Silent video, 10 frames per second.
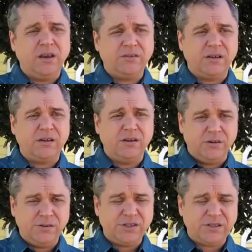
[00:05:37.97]
is a
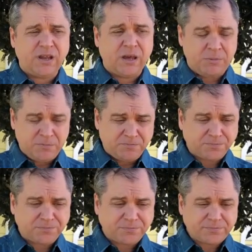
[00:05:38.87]
huge step.
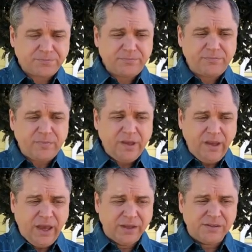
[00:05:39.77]

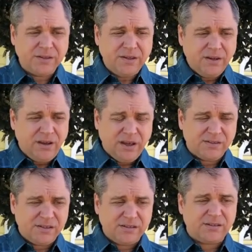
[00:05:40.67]
And
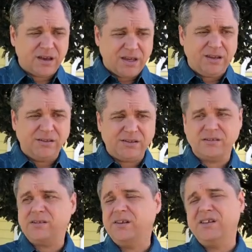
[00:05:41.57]
it's exciting to
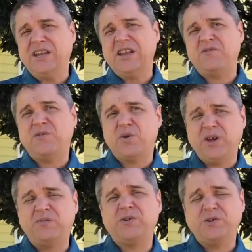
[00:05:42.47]
see that in the
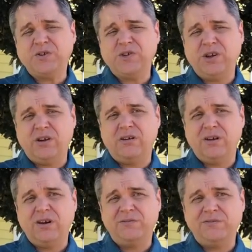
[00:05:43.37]
41st year
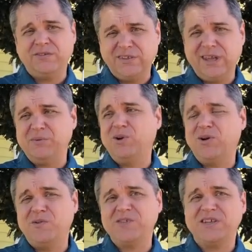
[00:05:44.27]
of Lemon
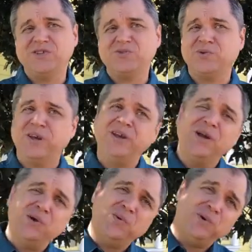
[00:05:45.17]
Grove's history,
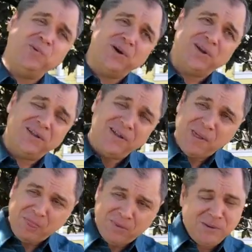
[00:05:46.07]
we will
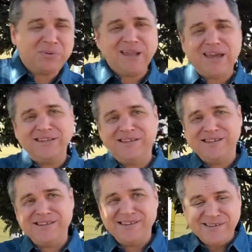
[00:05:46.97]
be
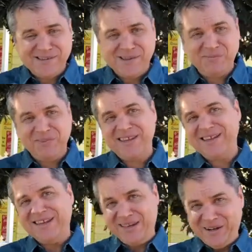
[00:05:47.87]
planting
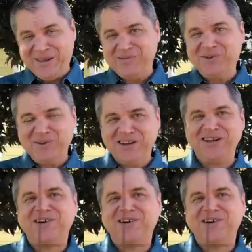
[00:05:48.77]
something in a community